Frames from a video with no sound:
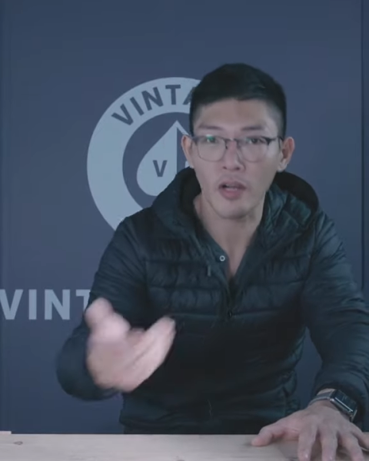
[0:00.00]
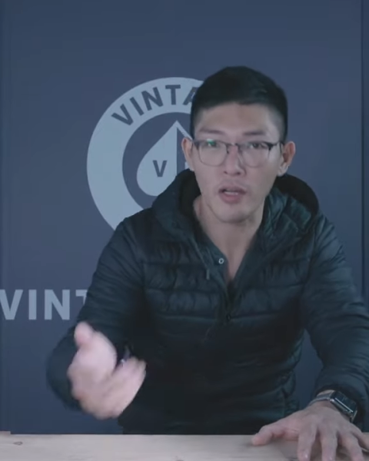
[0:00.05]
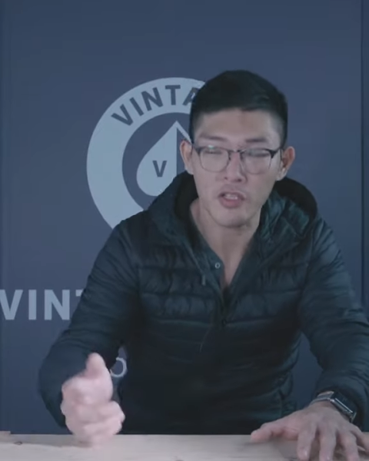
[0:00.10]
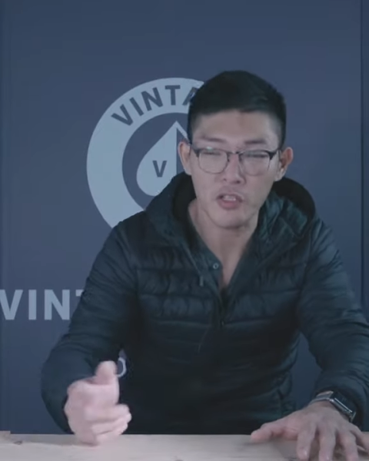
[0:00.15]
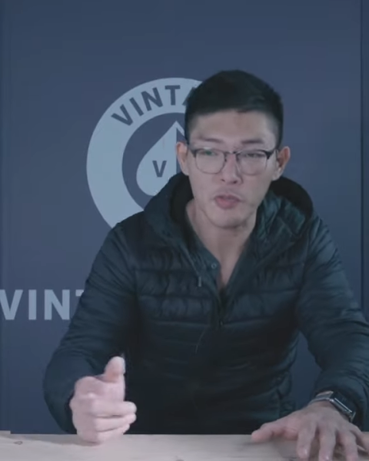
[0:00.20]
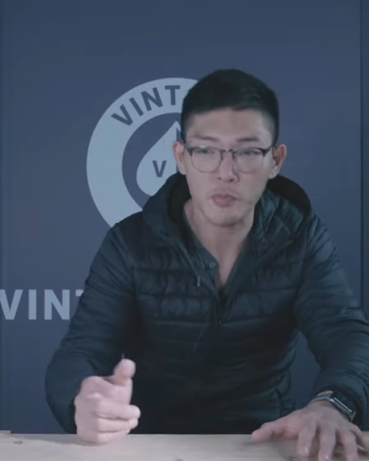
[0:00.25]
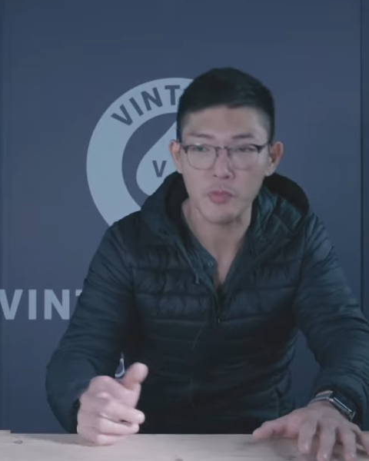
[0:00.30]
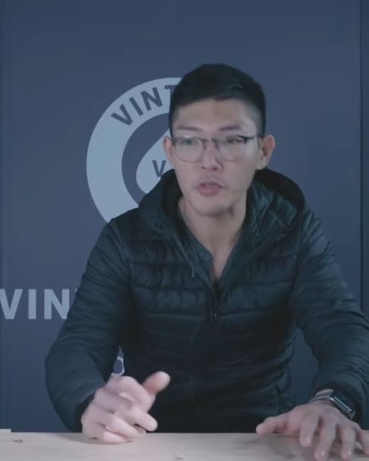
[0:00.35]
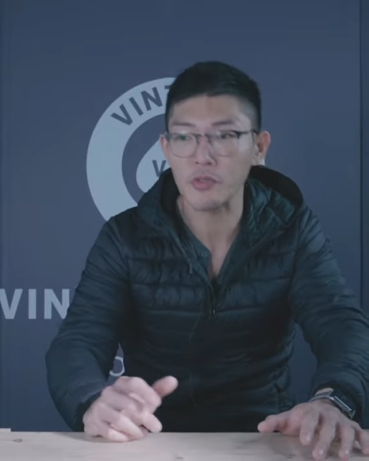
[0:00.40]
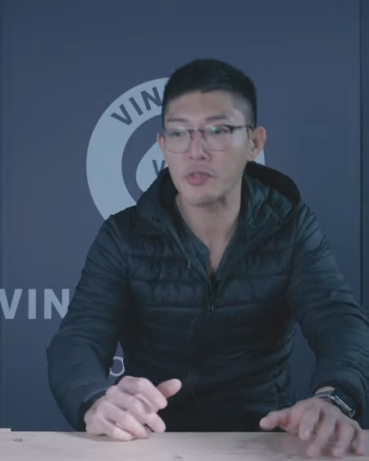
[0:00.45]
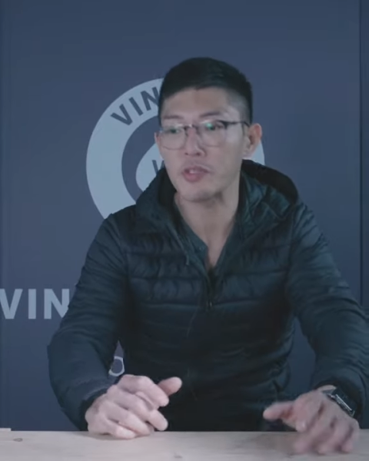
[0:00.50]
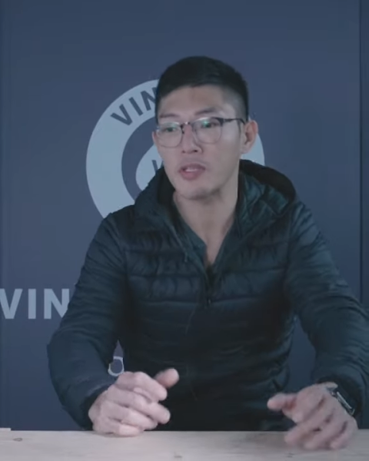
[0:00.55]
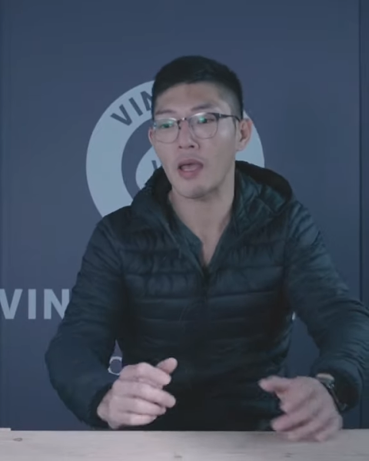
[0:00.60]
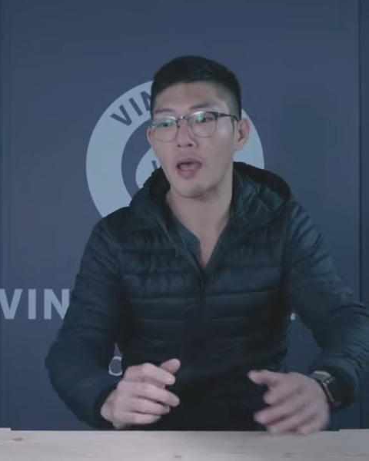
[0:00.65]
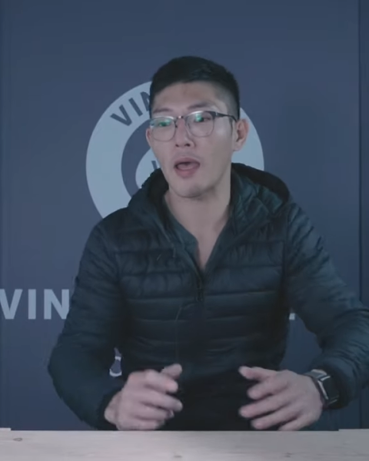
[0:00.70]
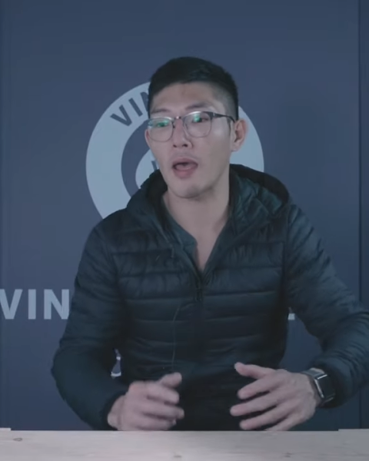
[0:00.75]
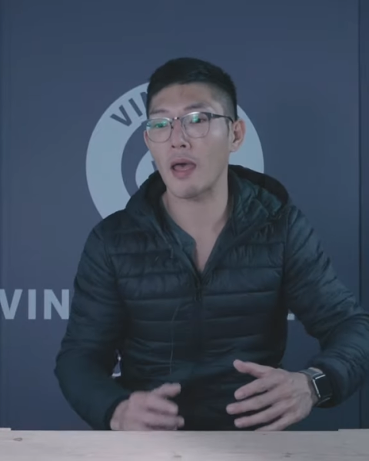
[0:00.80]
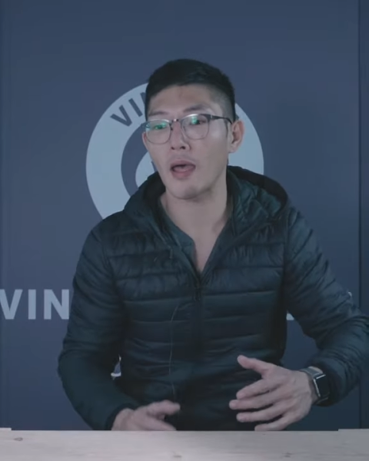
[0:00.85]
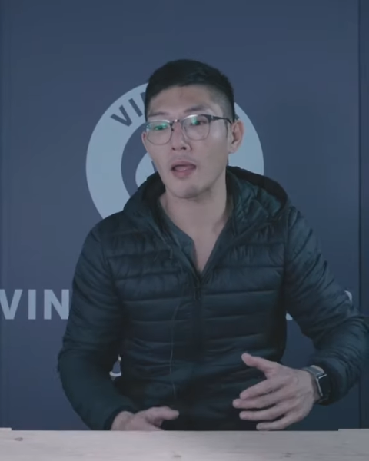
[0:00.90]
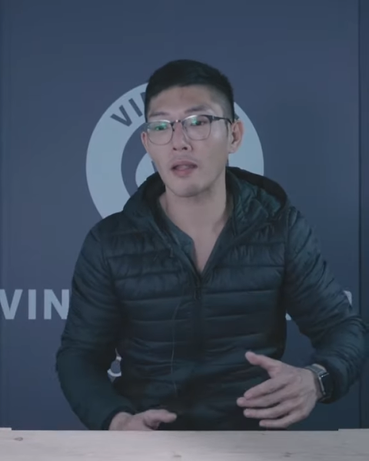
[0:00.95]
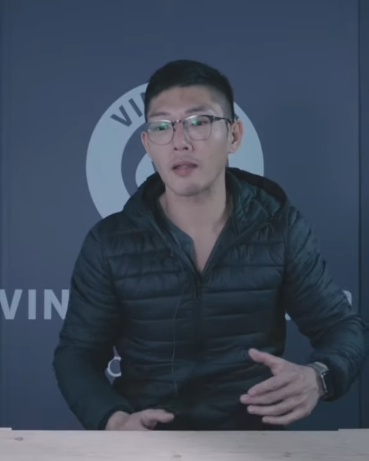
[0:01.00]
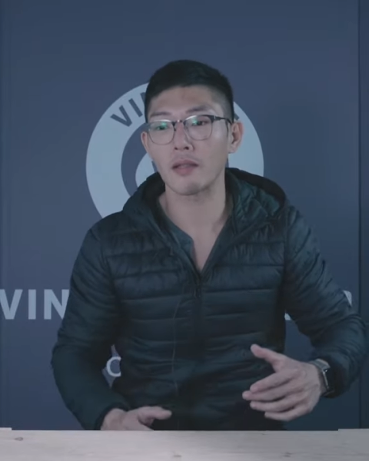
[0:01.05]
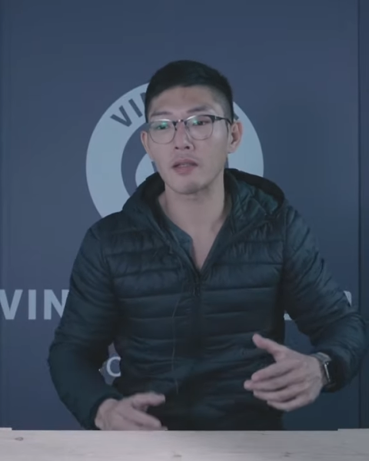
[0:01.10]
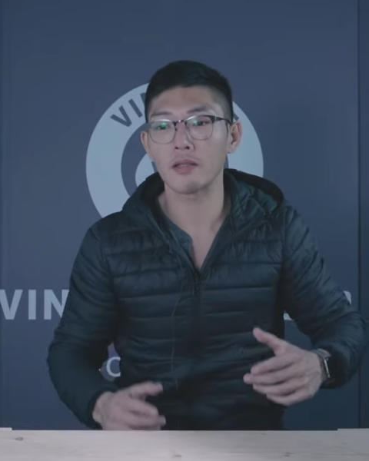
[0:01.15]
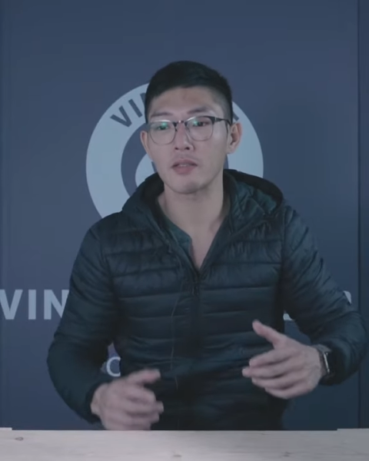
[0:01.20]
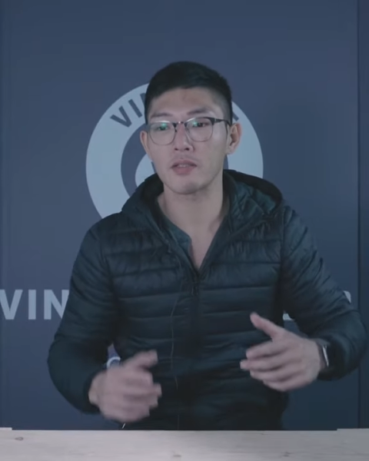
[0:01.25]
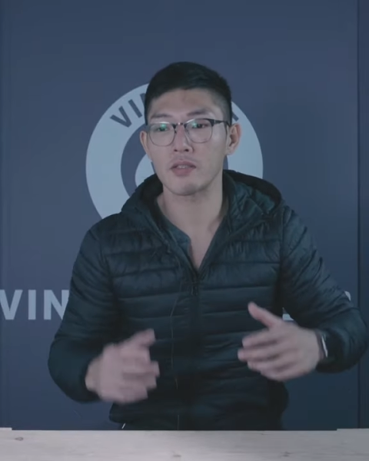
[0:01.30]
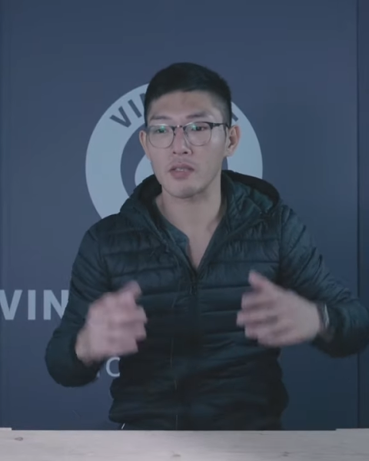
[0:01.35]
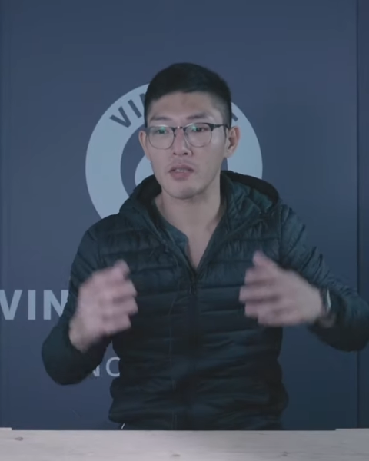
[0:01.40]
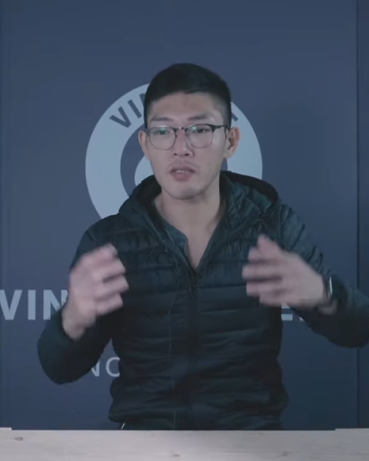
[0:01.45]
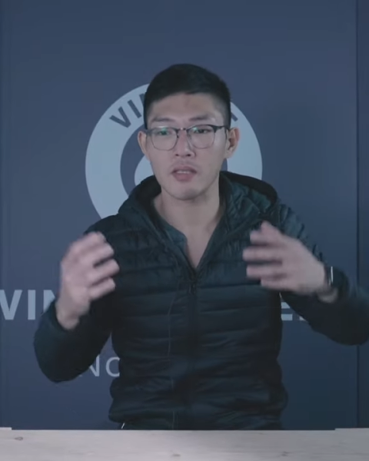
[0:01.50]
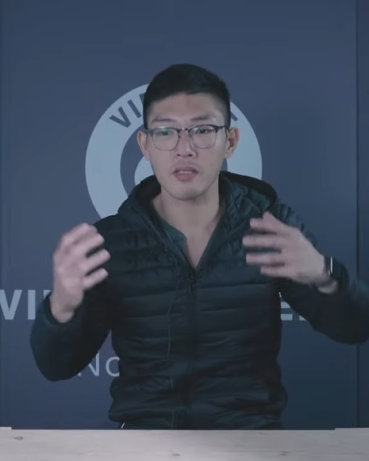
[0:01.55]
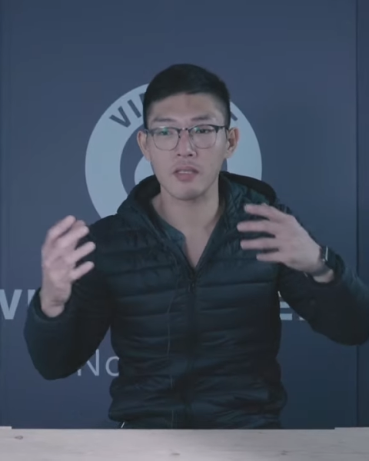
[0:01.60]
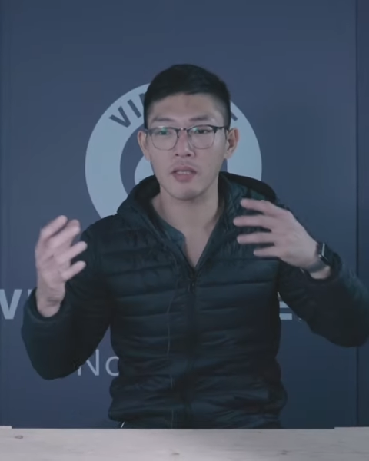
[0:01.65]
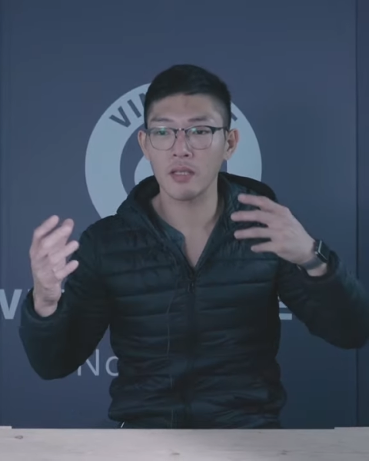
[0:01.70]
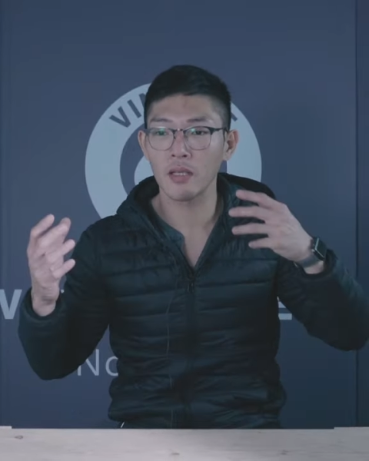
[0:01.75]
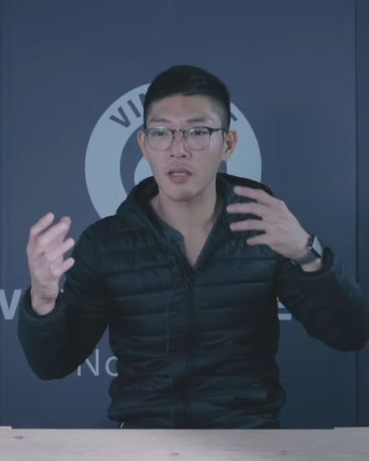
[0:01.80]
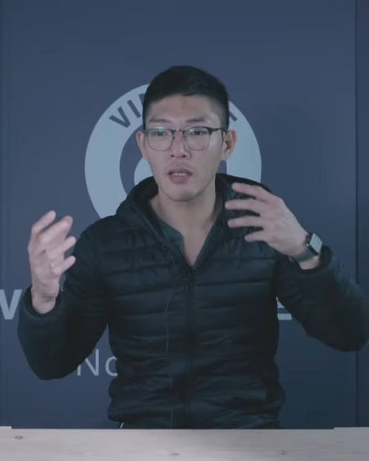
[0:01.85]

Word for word: customers and just